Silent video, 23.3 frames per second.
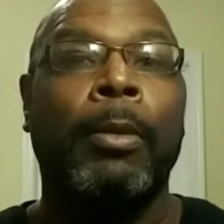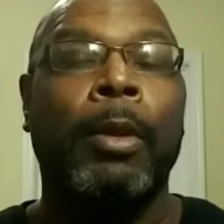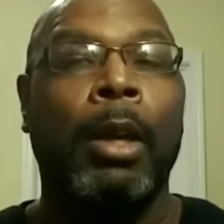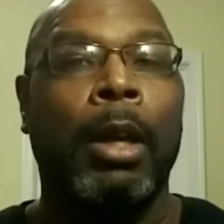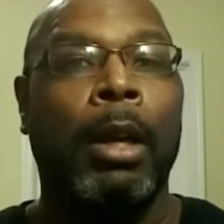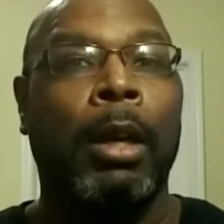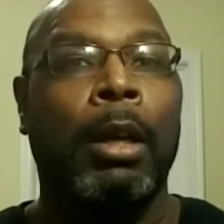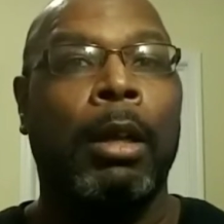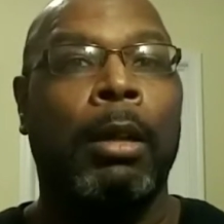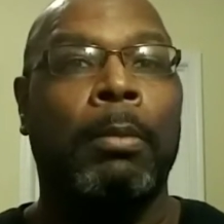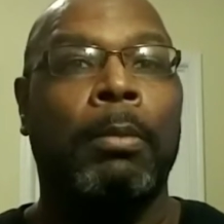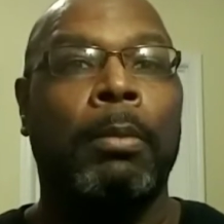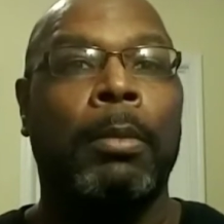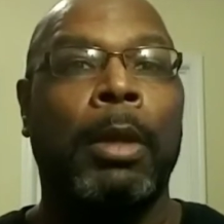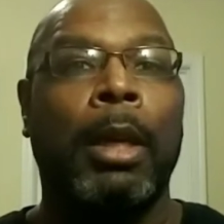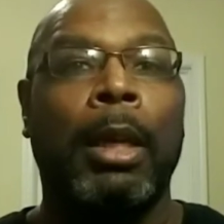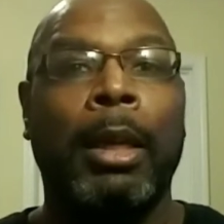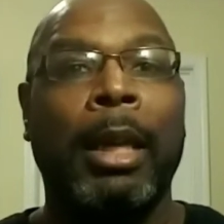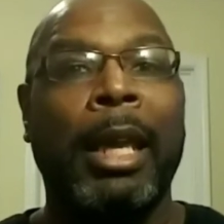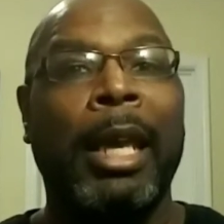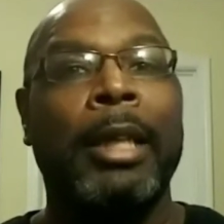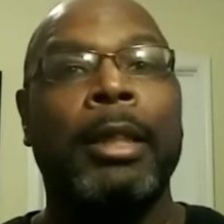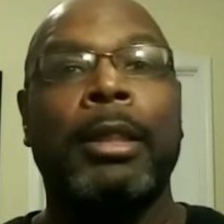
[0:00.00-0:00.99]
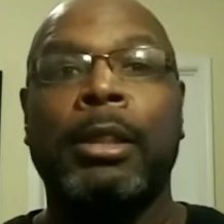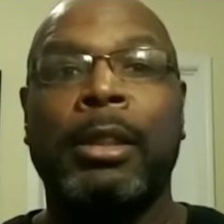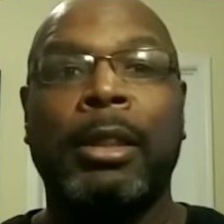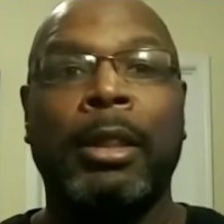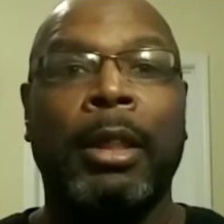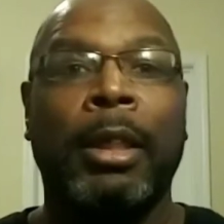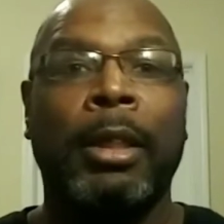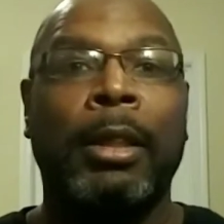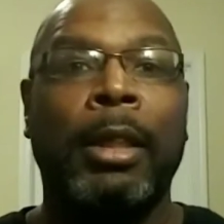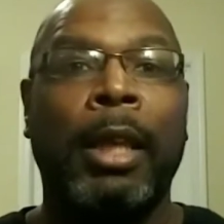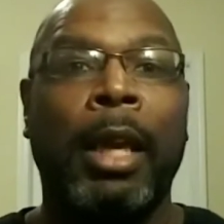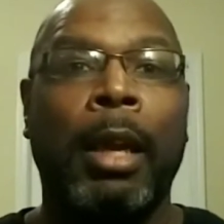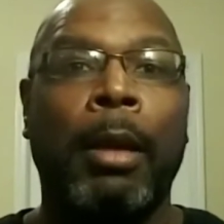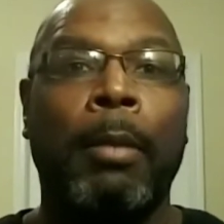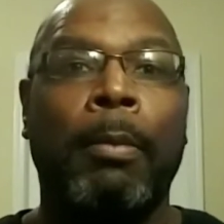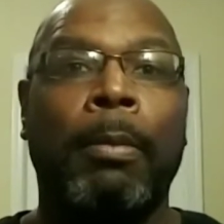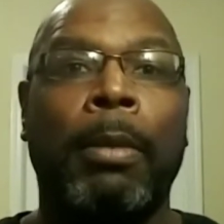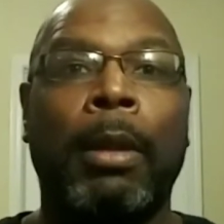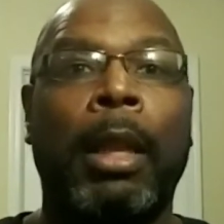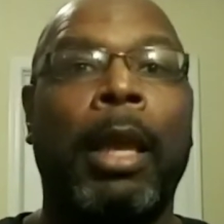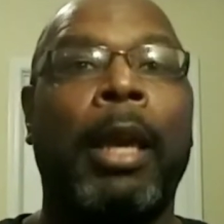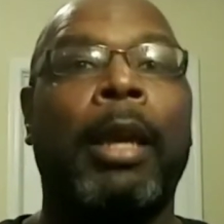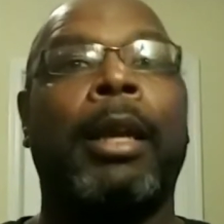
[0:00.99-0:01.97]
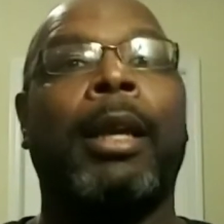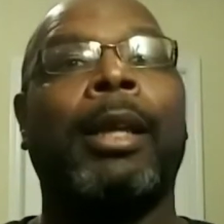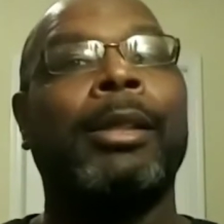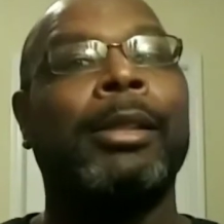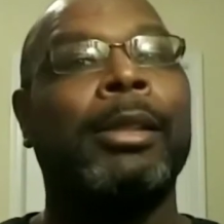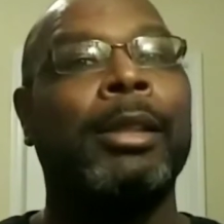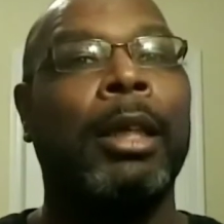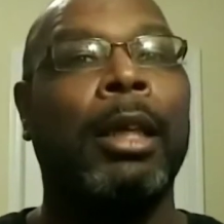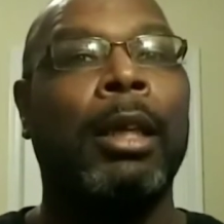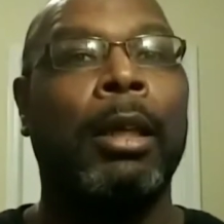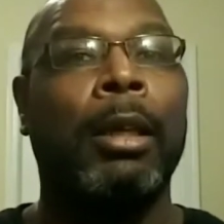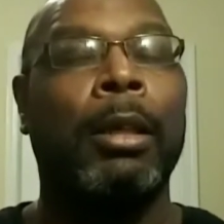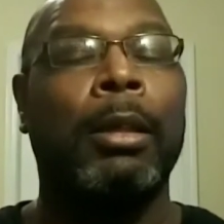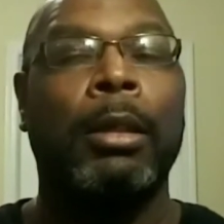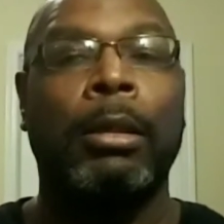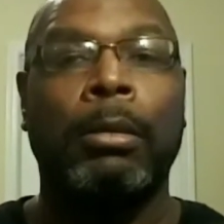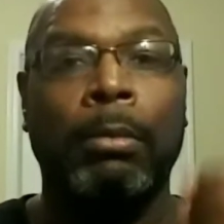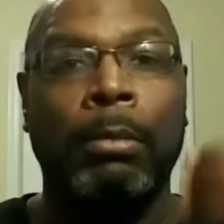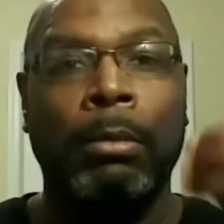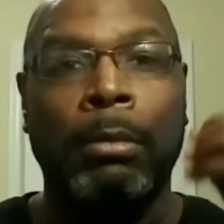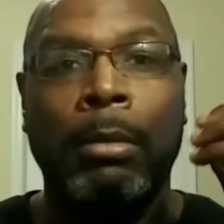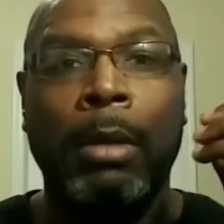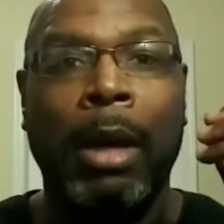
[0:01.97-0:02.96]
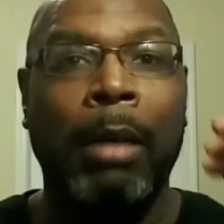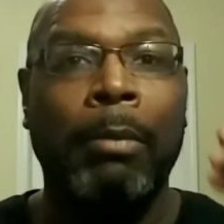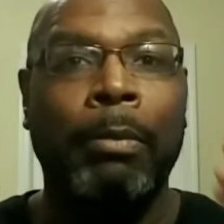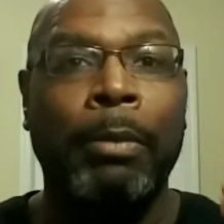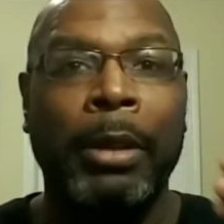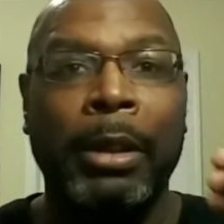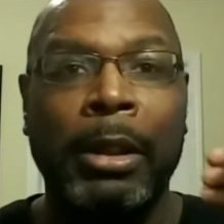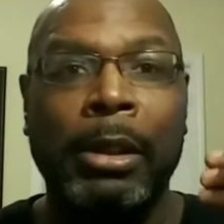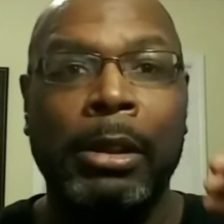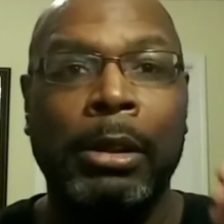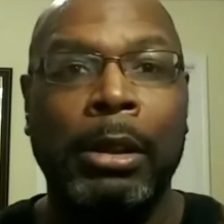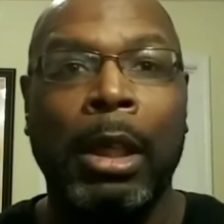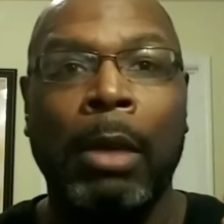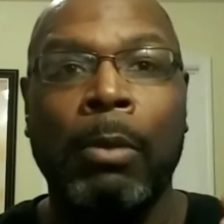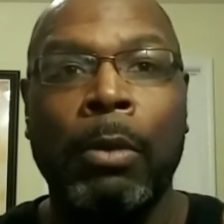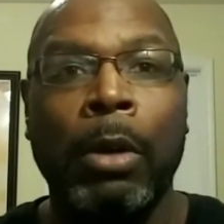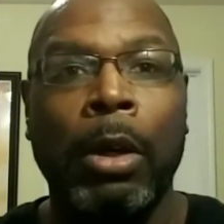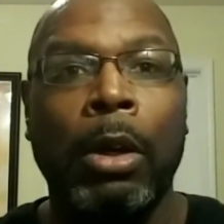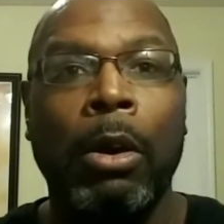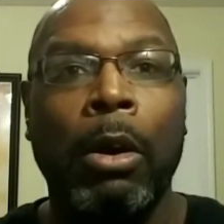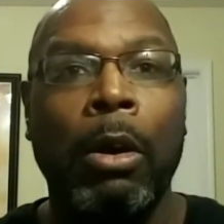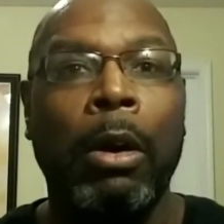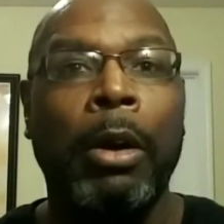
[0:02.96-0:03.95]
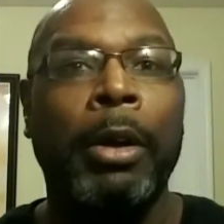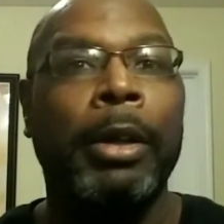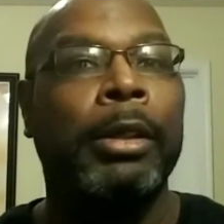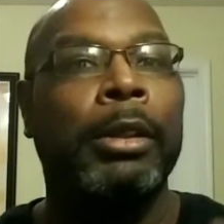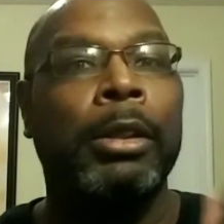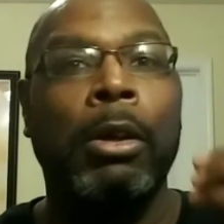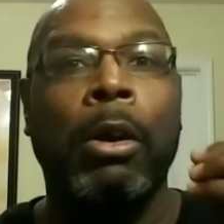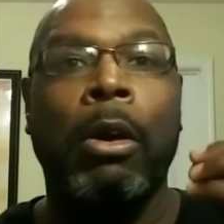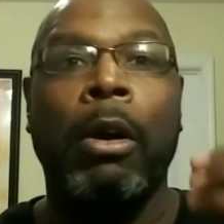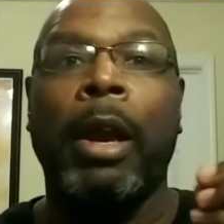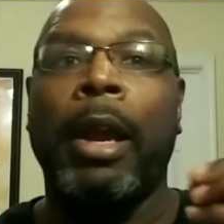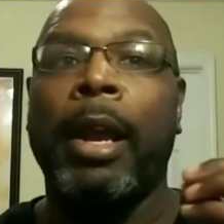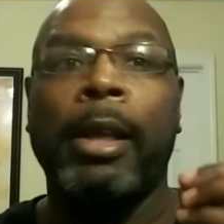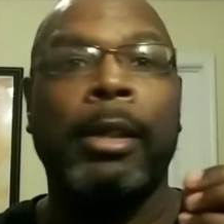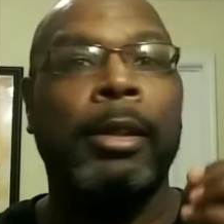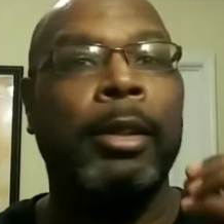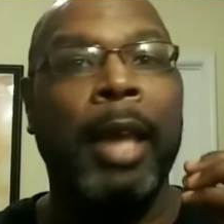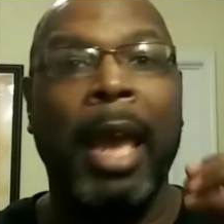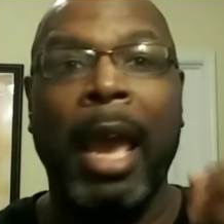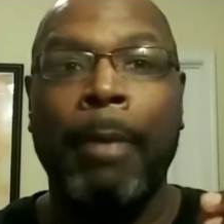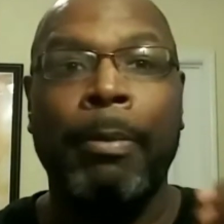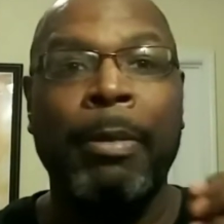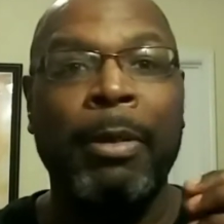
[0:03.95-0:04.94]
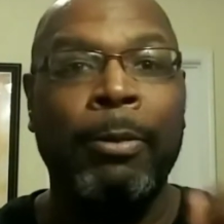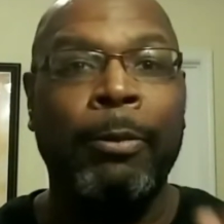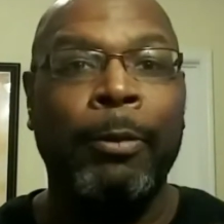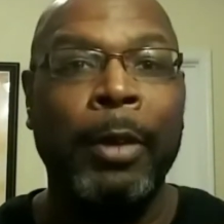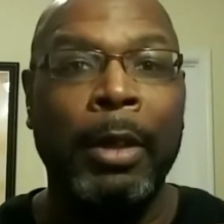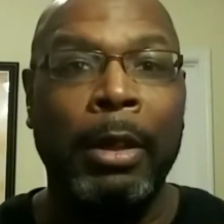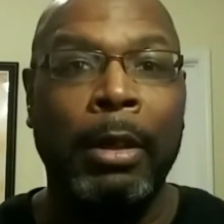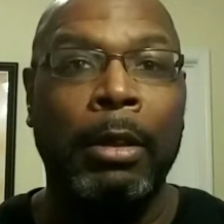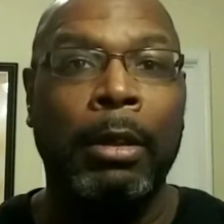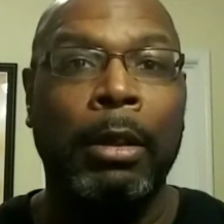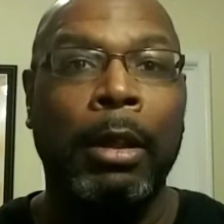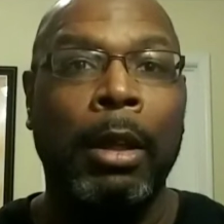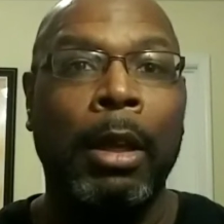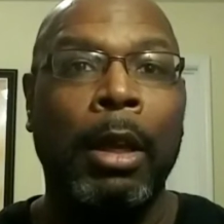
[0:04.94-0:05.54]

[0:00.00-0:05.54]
I like seeing that. But like I said, my biggest thing with Carr is Carr has happy feet.